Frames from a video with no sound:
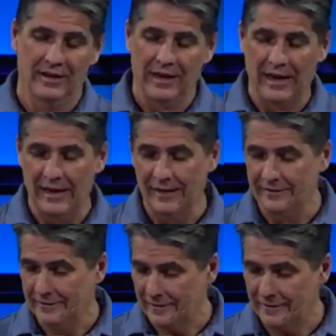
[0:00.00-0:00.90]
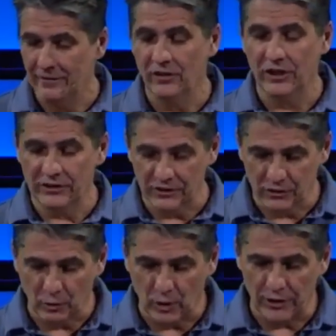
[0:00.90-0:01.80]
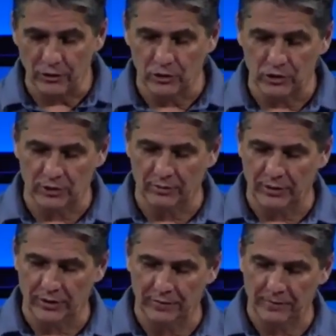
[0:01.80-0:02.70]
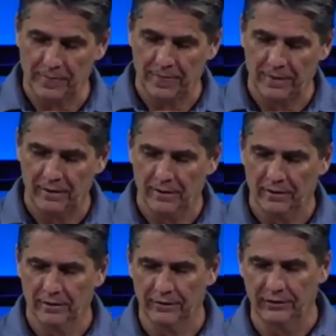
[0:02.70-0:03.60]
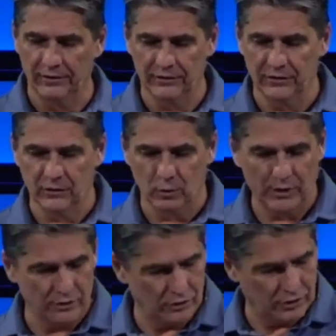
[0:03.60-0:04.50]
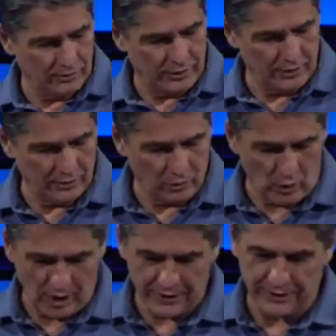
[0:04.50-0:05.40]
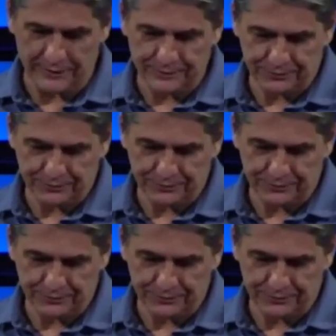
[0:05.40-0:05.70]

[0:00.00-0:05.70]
And this is the way you should be living. This is the way you should be walking.